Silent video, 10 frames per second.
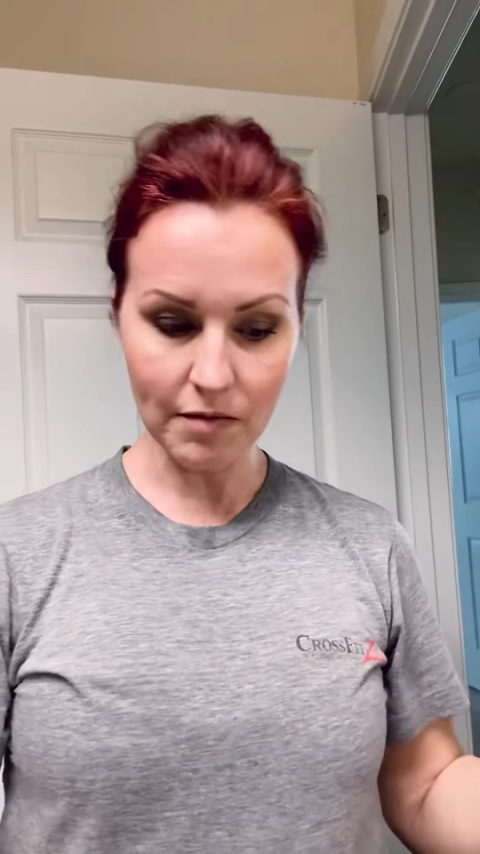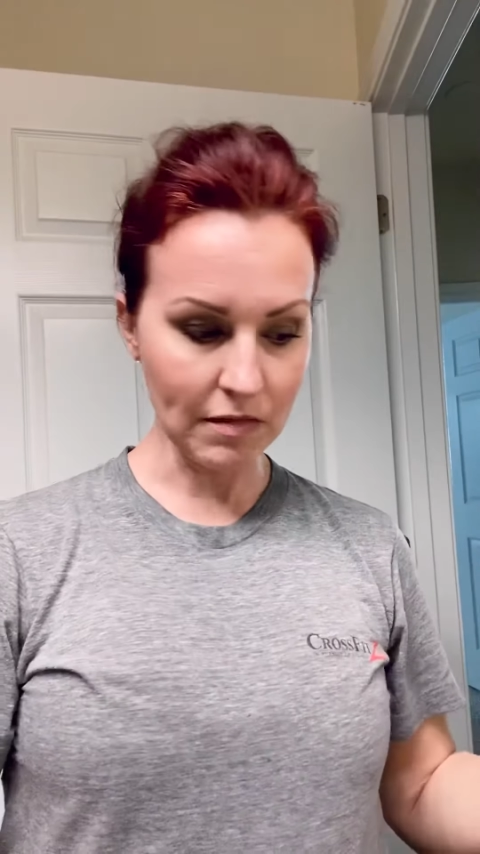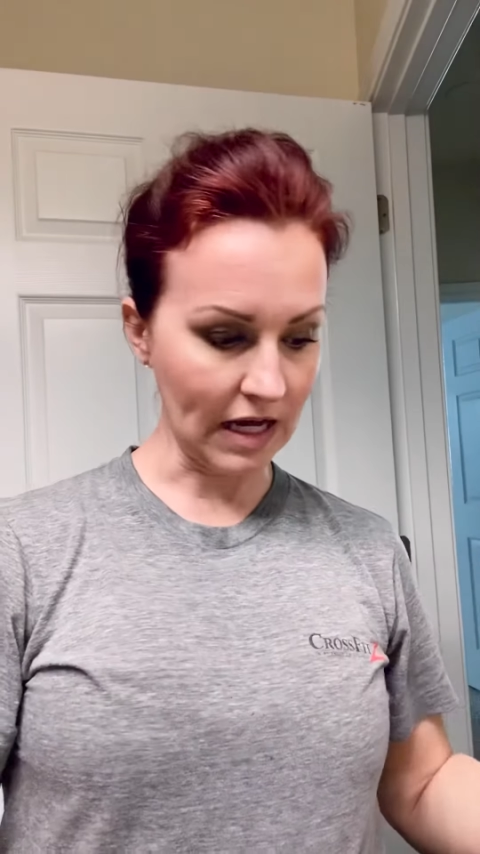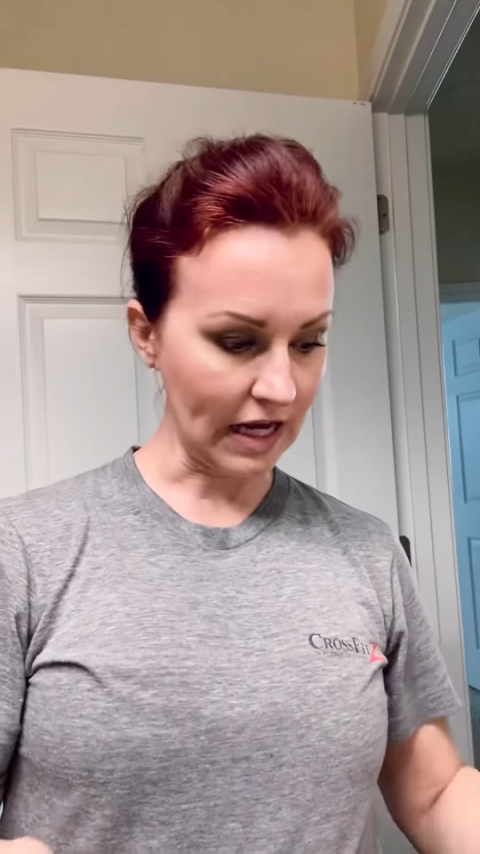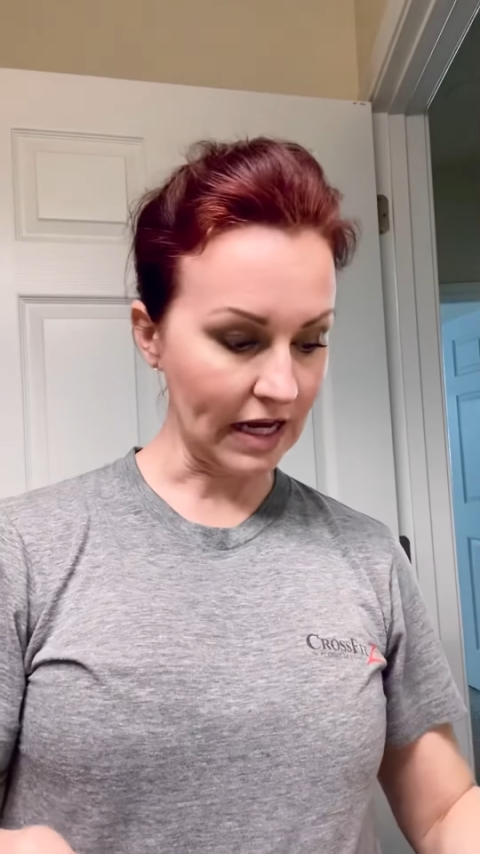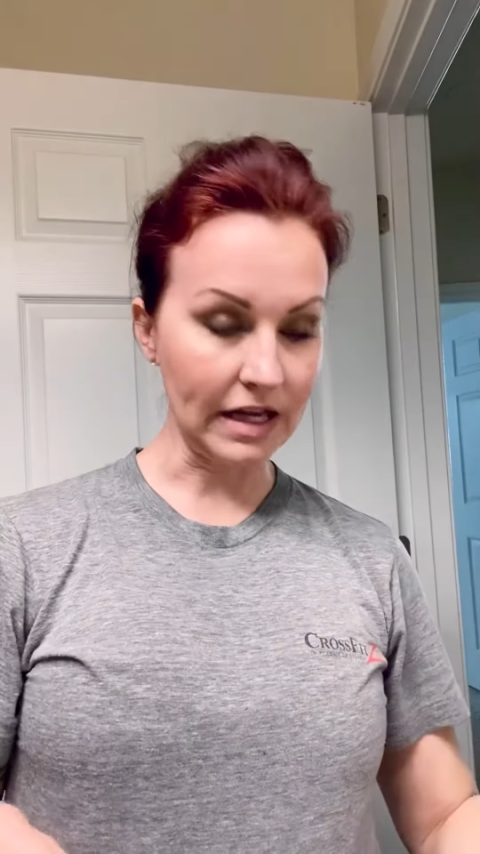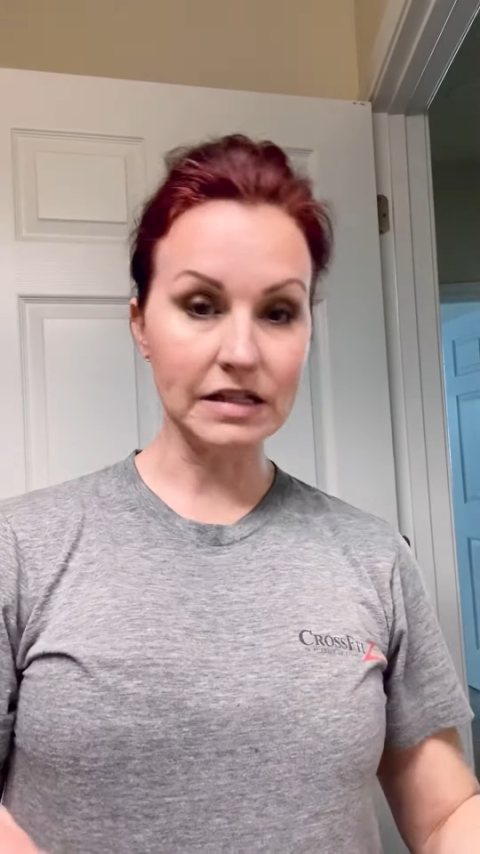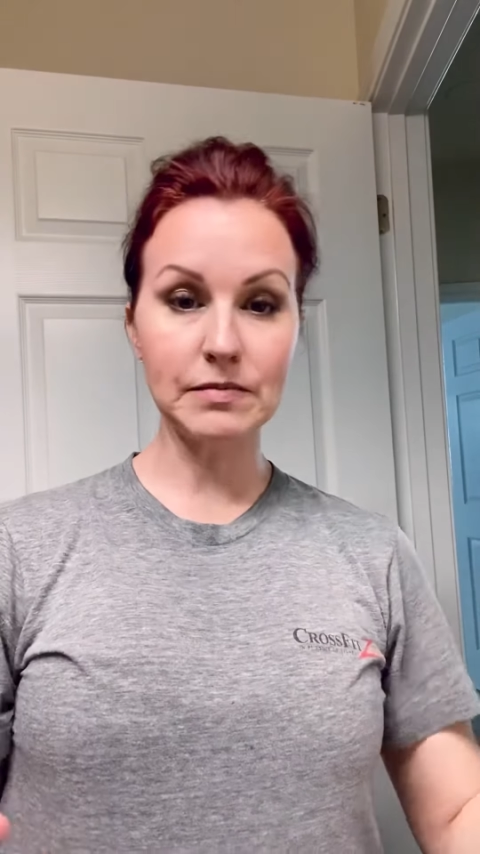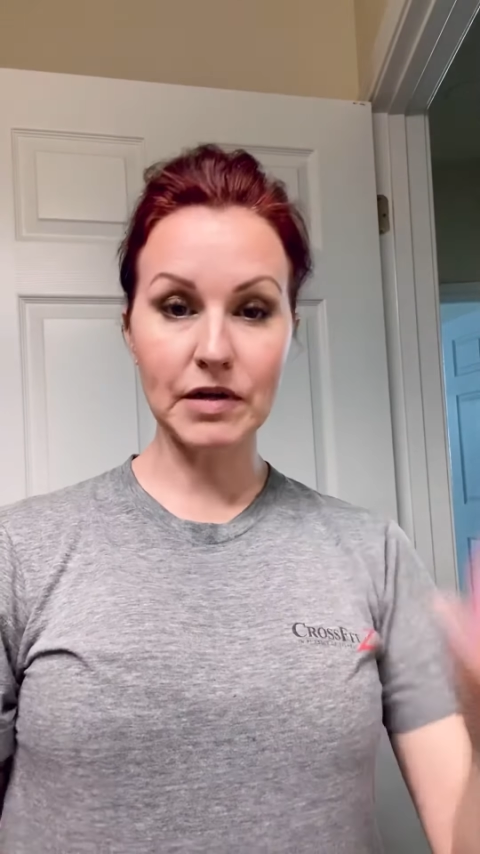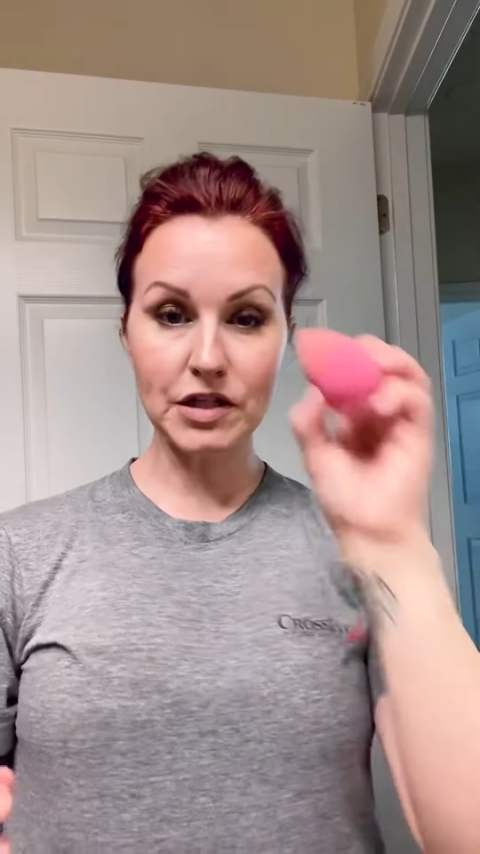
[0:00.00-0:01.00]
my
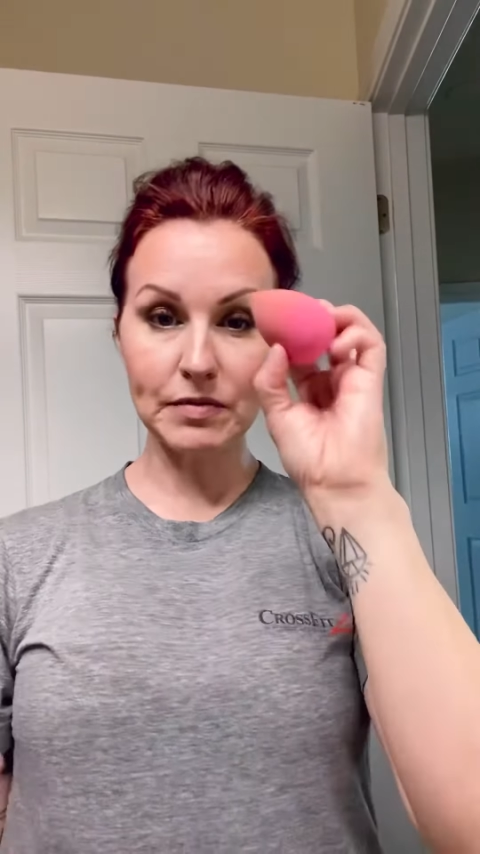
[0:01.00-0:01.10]
sponge